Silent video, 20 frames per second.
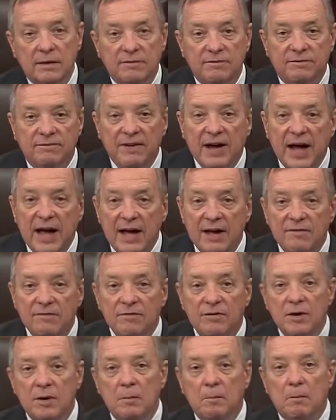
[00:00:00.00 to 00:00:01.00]

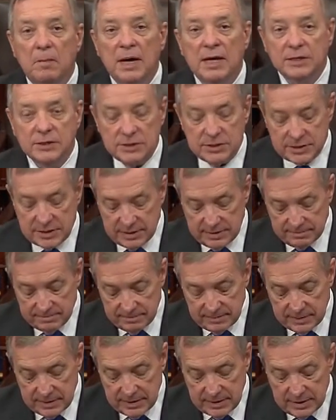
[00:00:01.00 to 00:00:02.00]
5 months.
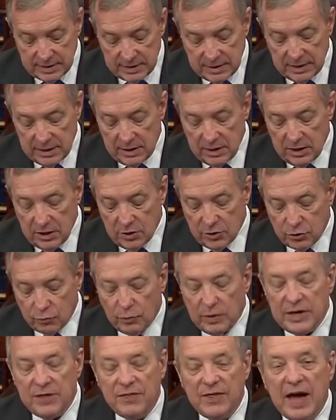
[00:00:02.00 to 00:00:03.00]

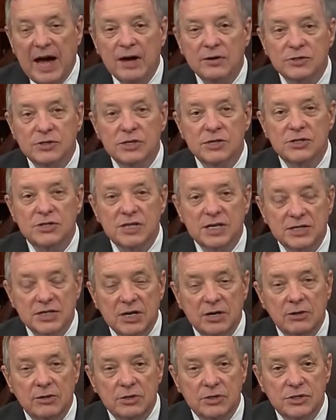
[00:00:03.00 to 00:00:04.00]

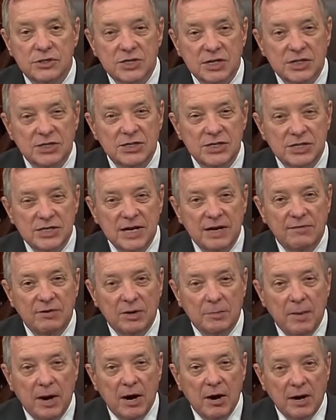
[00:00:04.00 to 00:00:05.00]
3,667
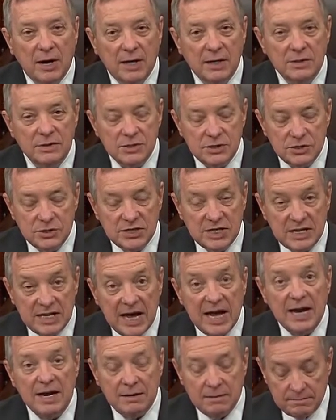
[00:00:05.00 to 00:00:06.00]
Americans to
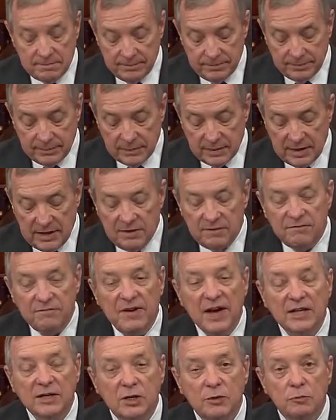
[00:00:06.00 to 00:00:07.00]
date
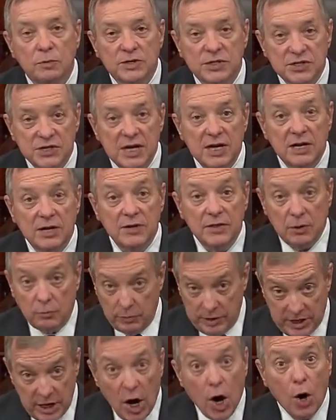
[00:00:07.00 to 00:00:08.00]
infected with Zika that
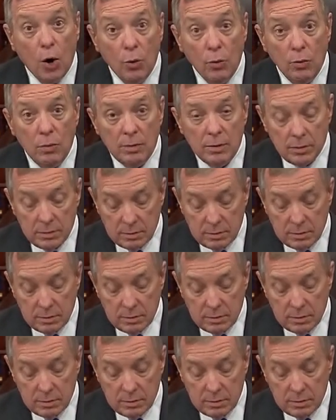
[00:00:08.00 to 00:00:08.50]
we know,